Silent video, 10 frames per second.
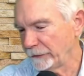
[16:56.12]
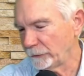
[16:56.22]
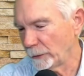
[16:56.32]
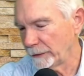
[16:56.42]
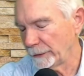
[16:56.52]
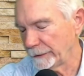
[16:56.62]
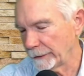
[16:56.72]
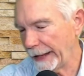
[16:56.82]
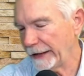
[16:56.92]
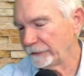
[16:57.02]
missed one, but the
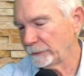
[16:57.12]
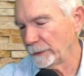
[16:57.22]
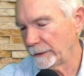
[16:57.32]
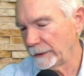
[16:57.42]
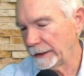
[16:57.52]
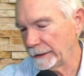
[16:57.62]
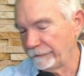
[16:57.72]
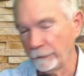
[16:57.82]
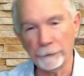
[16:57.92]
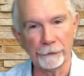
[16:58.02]
last one, and
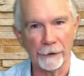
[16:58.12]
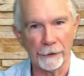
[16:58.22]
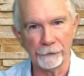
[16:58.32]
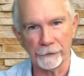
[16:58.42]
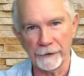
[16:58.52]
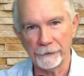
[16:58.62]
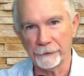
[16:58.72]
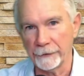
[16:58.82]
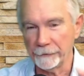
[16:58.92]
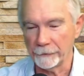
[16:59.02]
full disclosure,
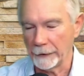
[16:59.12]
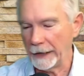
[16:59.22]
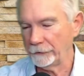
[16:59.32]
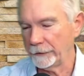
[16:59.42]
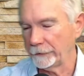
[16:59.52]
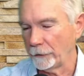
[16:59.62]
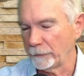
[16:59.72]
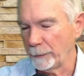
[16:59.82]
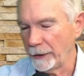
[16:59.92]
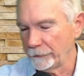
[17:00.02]
this actually is our
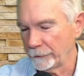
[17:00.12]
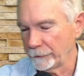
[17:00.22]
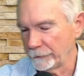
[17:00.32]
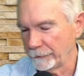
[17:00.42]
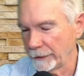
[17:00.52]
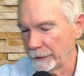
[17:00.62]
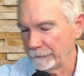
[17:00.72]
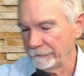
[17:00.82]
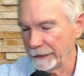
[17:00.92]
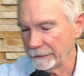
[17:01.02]
sponsors
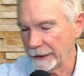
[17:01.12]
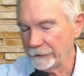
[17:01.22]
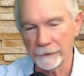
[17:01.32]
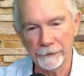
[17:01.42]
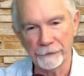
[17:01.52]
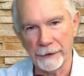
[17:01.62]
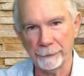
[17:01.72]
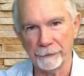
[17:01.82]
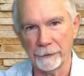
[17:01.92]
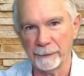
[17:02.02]
foundation. This
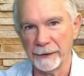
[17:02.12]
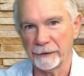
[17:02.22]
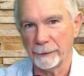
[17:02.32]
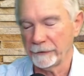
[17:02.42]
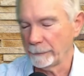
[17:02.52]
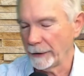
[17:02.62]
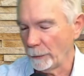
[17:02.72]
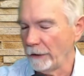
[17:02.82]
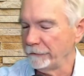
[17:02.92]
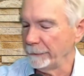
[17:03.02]
episode's being sponsored by
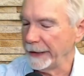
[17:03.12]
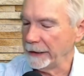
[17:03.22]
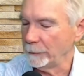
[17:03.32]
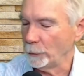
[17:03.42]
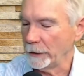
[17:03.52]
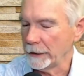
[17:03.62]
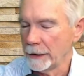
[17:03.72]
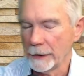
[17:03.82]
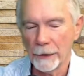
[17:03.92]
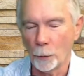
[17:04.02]
Wafflemat. And
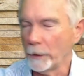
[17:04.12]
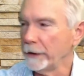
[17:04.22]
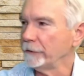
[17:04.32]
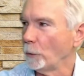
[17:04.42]
what is a